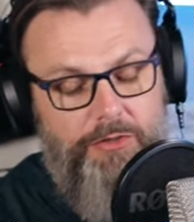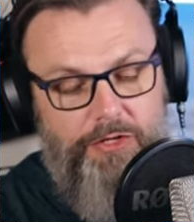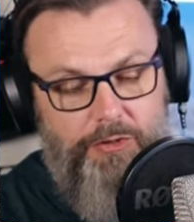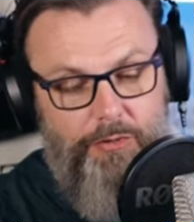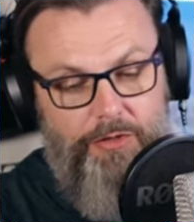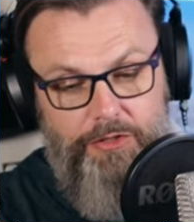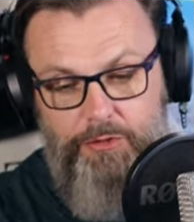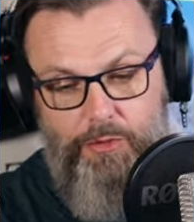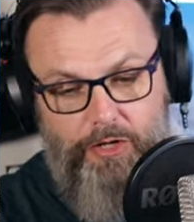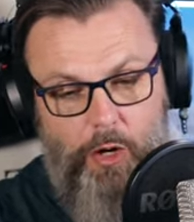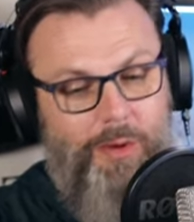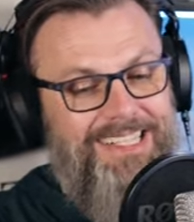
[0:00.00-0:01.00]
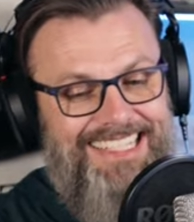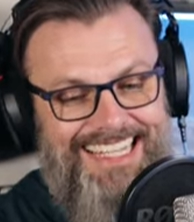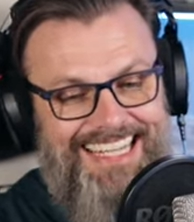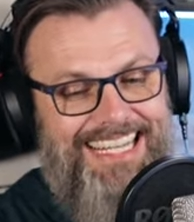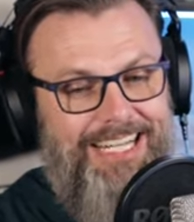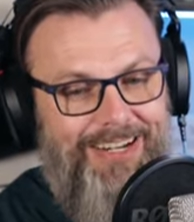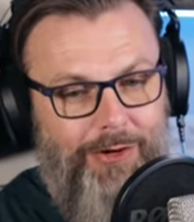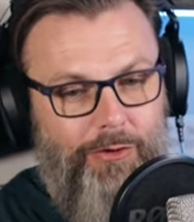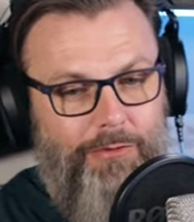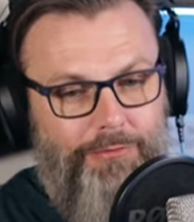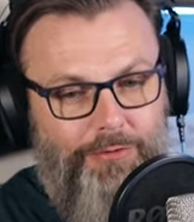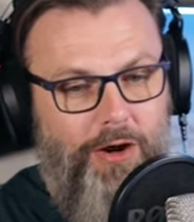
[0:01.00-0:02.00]
So you you are going to
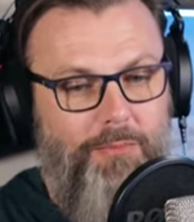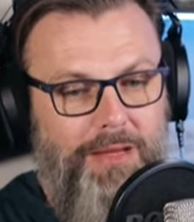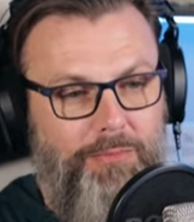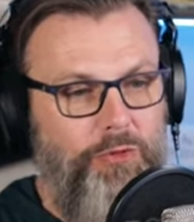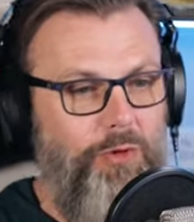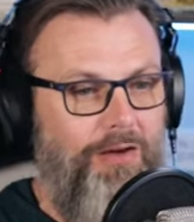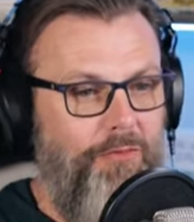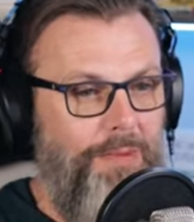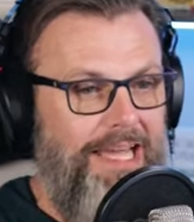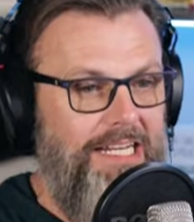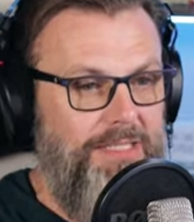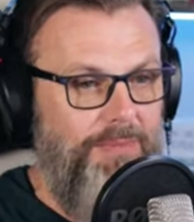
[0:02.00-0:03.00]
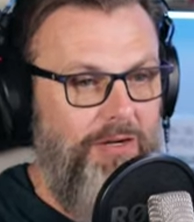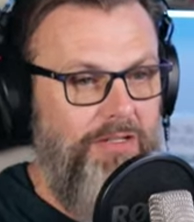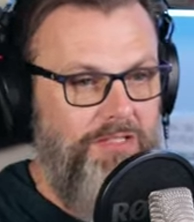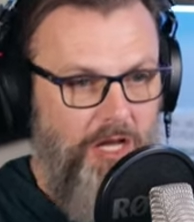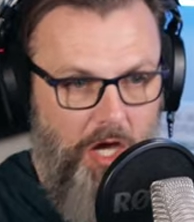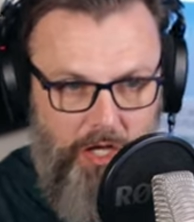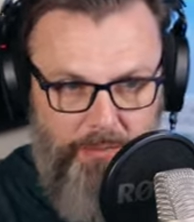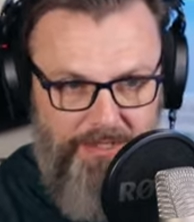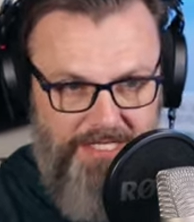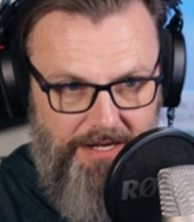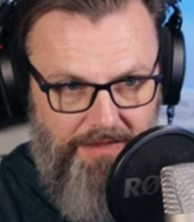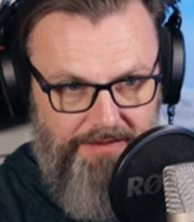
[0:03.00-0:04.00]
hear from people who have a bad experience one
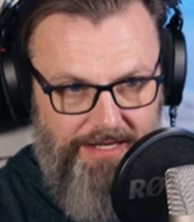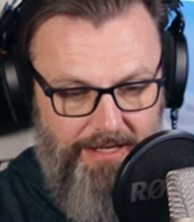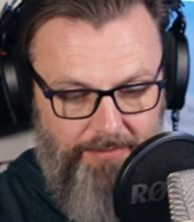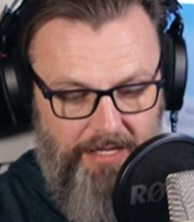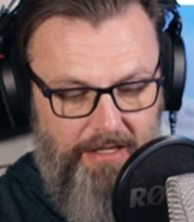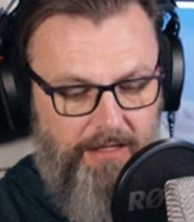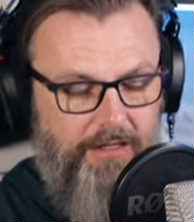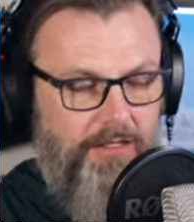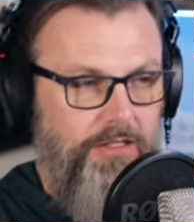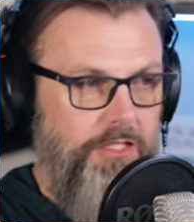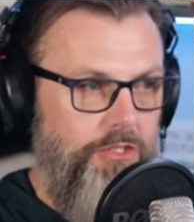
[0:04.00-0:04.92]
hundred percent of the time.